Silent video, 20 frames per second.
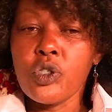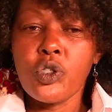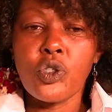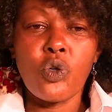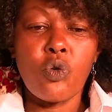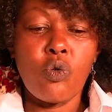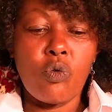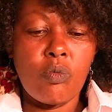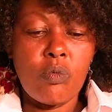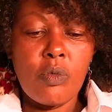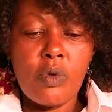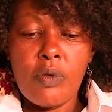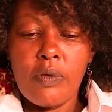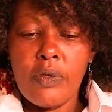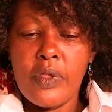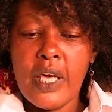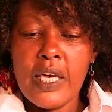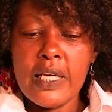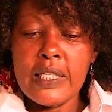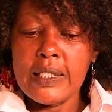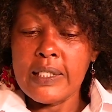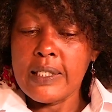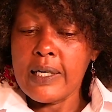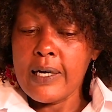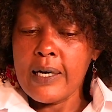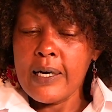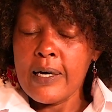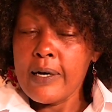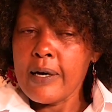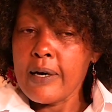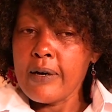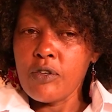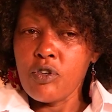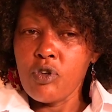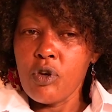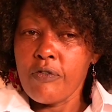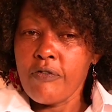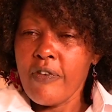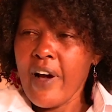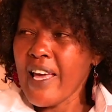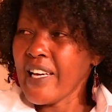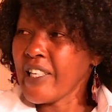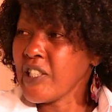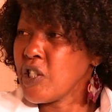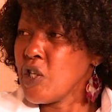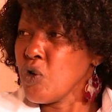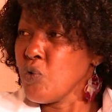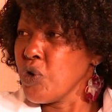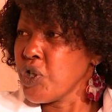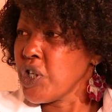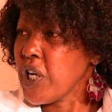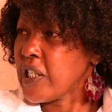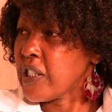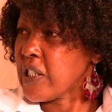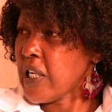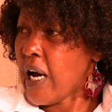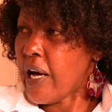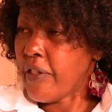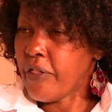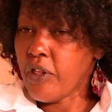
So there's your fire extinguishers, are